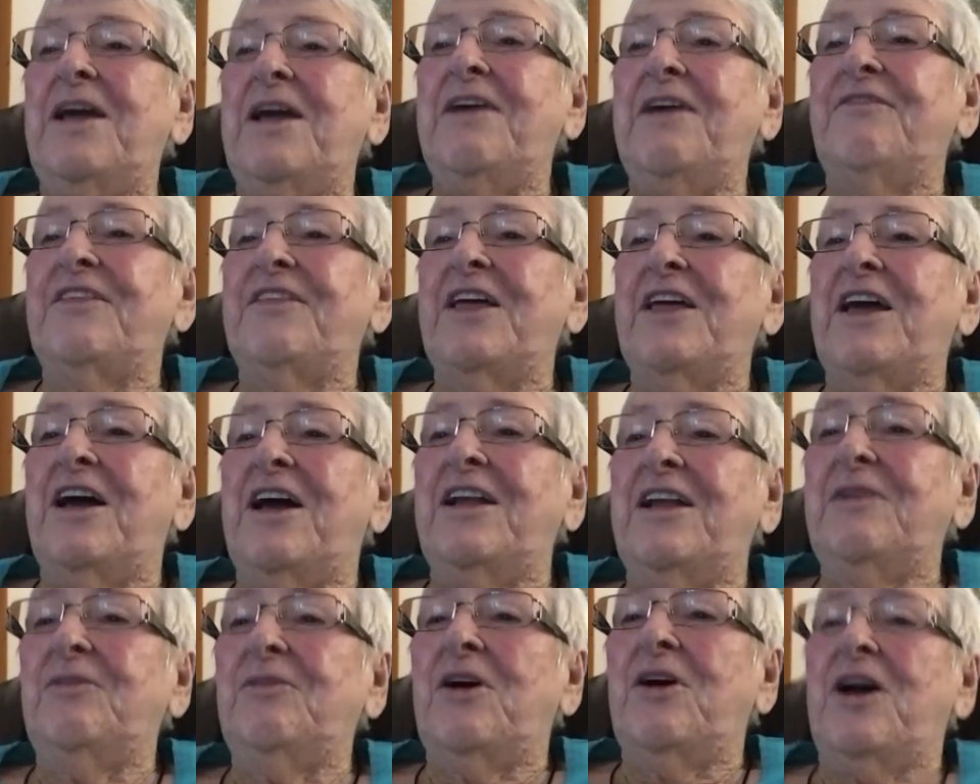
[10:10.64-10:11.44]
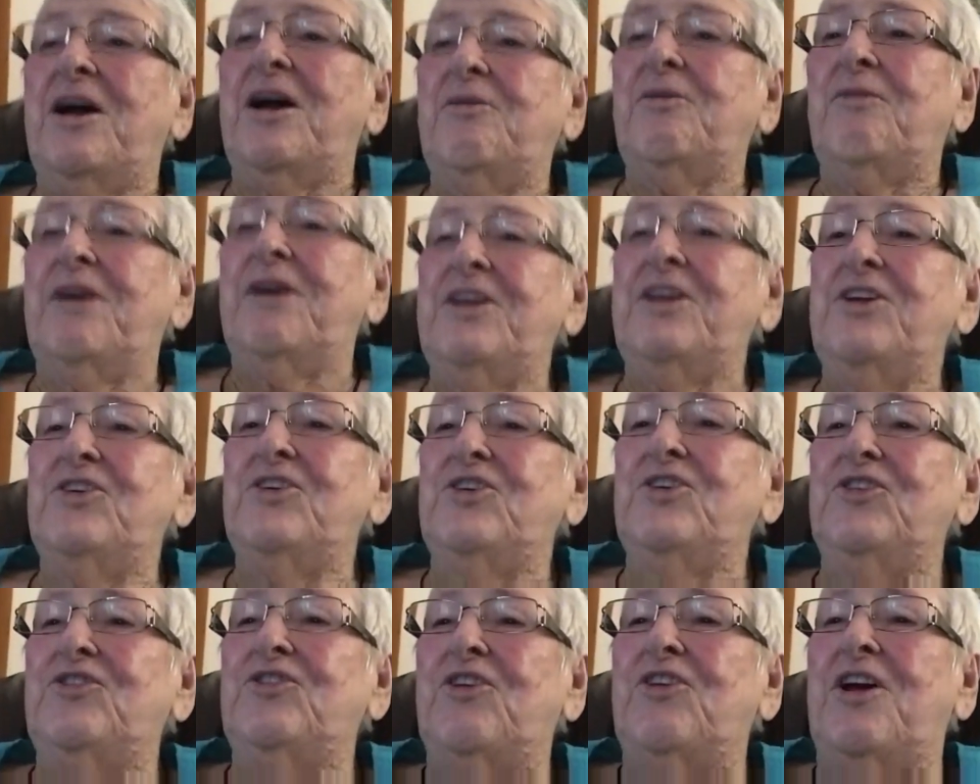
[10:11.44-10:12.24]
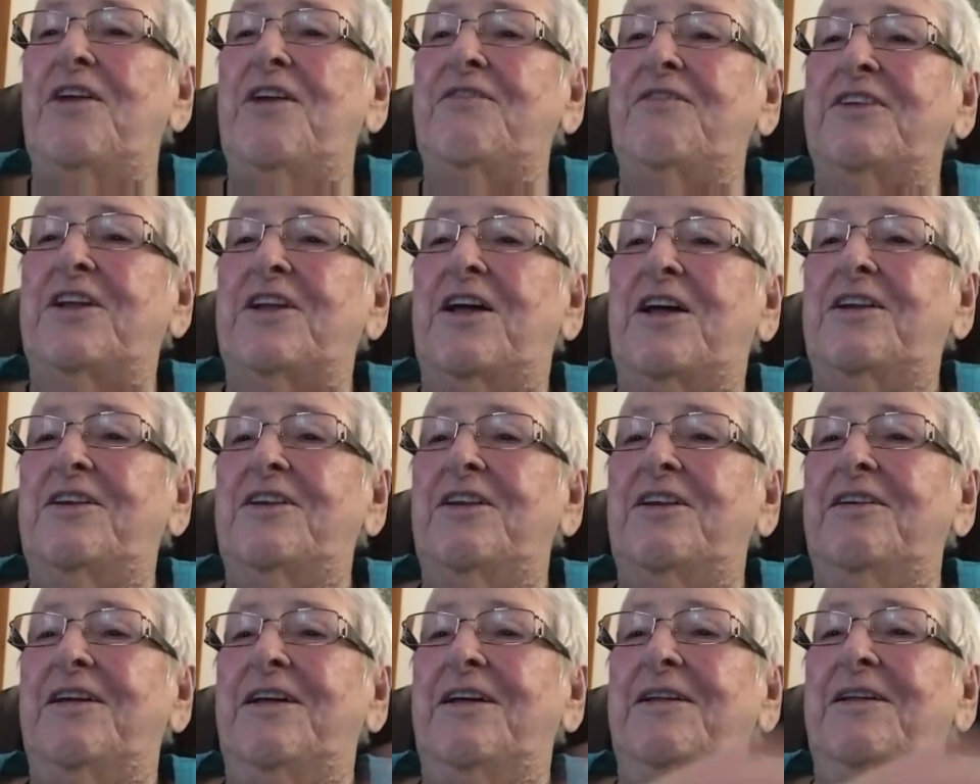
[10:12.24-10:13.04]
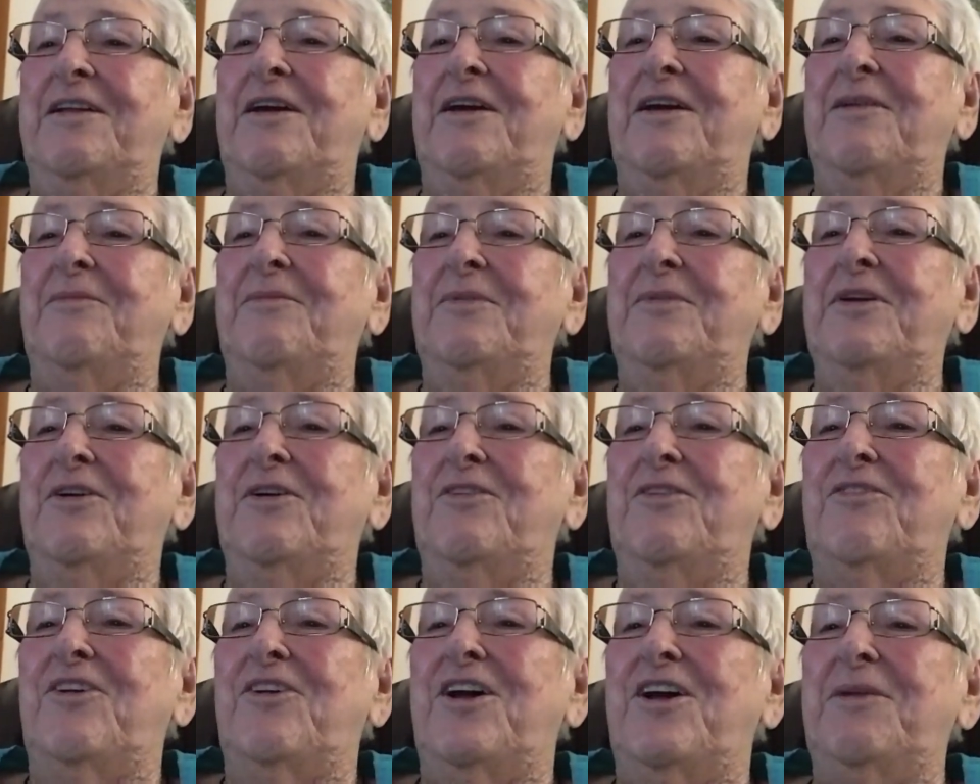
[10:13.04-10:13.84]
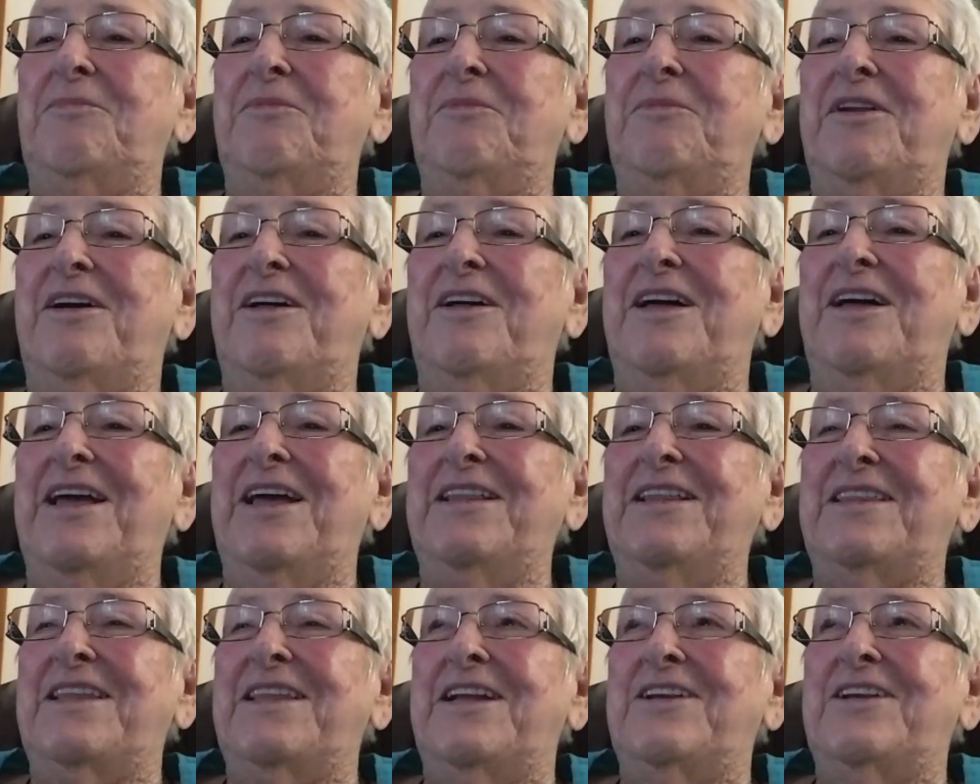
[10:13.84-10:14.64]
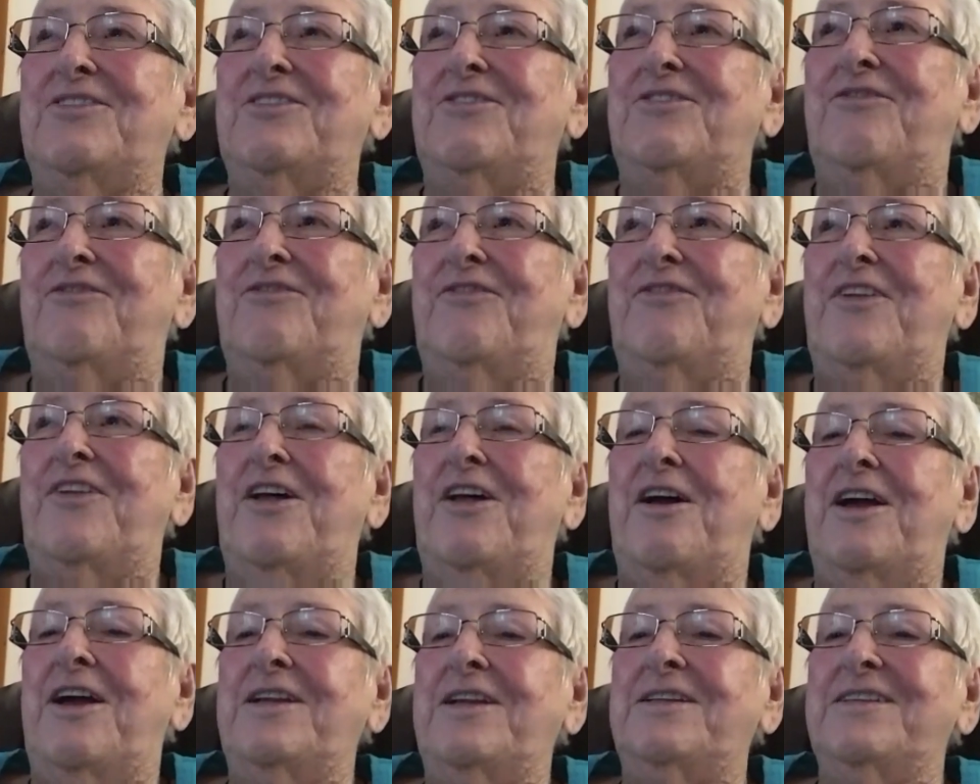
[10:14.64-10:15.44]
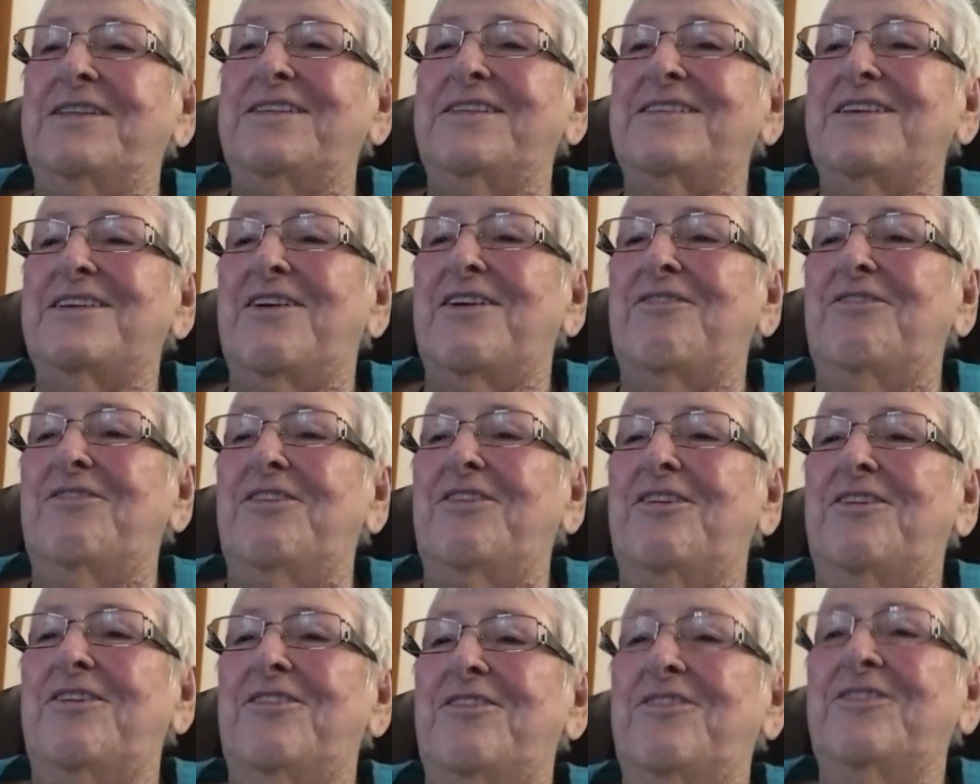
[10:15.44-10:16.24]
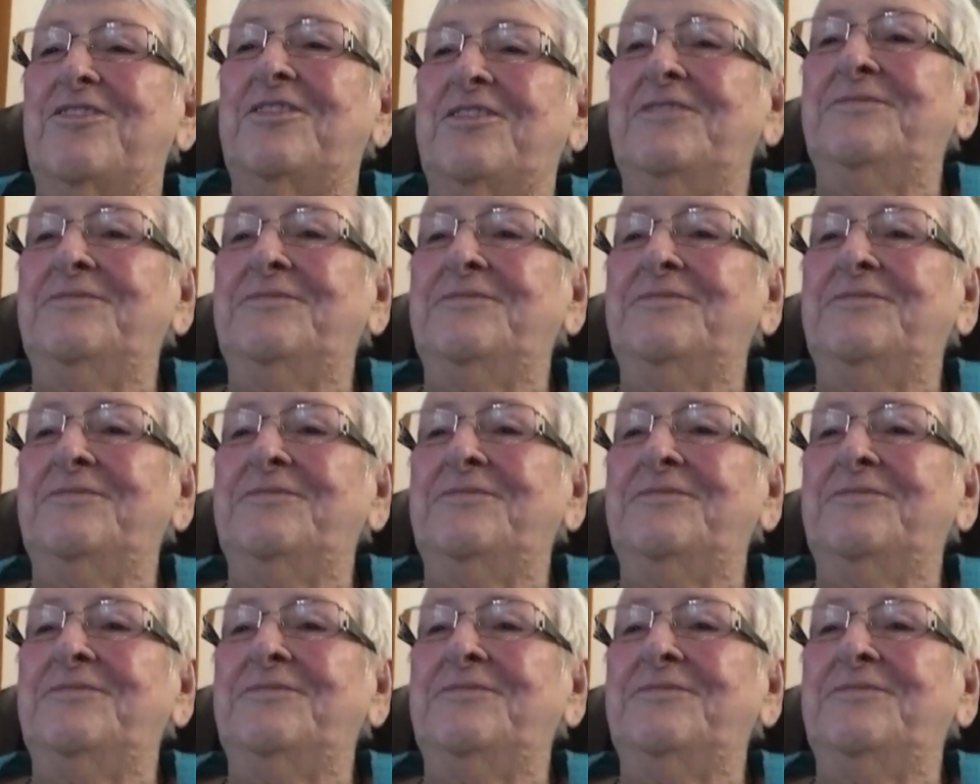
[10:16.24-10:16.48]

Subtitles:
if they had a highway you could drive it, I'd be all right. But I hate that flight. It's so long.